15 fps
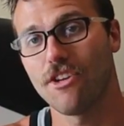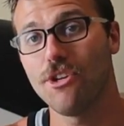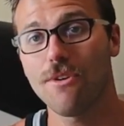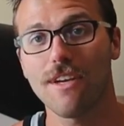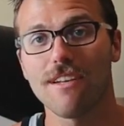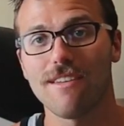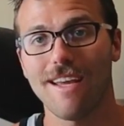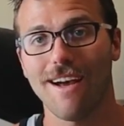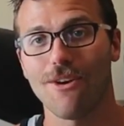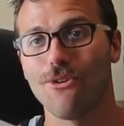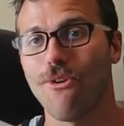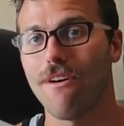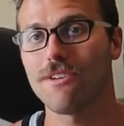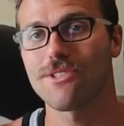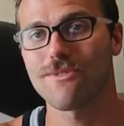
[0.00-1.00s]
And you could tell
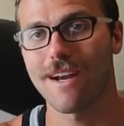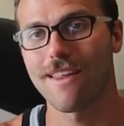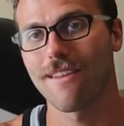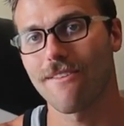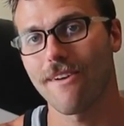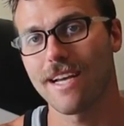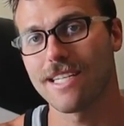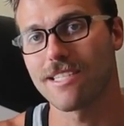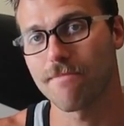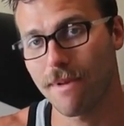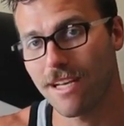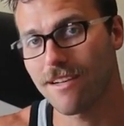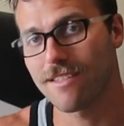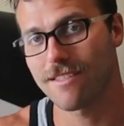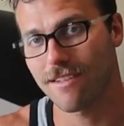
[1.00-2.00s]
who else ran the race
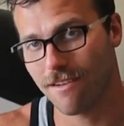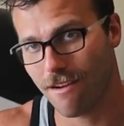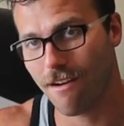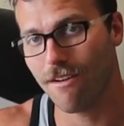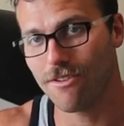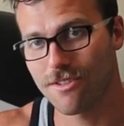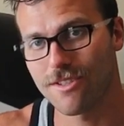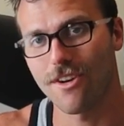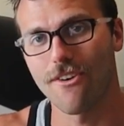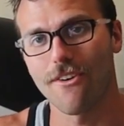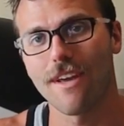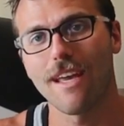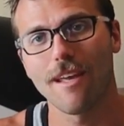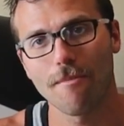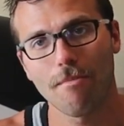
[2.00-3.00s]
because they're
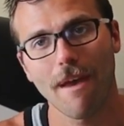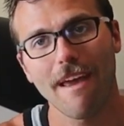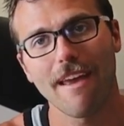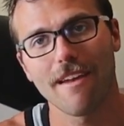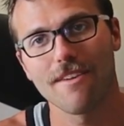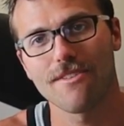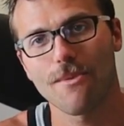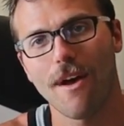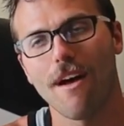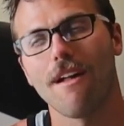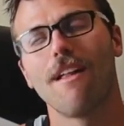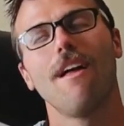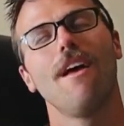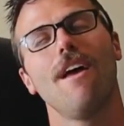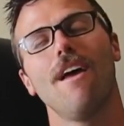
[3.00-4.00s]
also in pain as well.